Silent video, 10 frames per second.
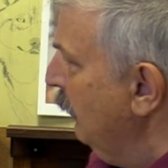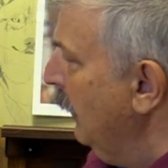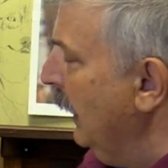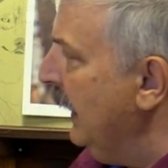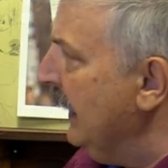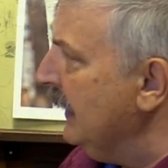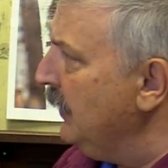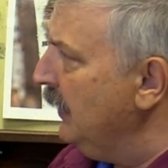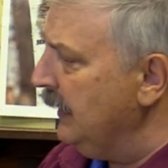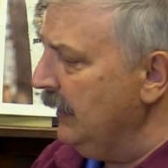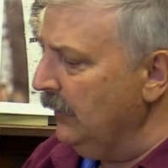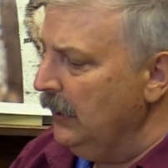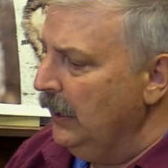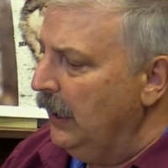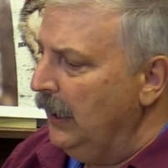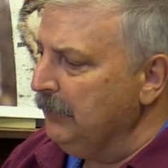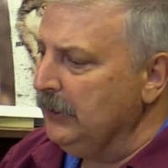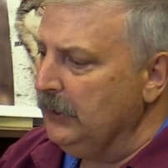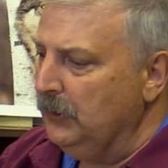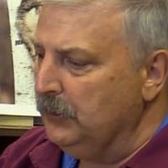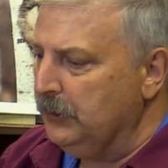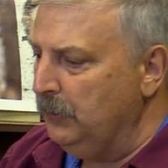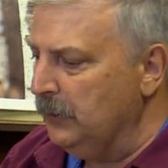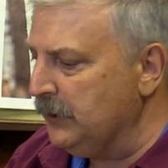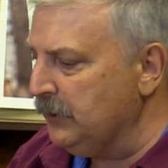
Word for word: my hand on here. I'm going to go to a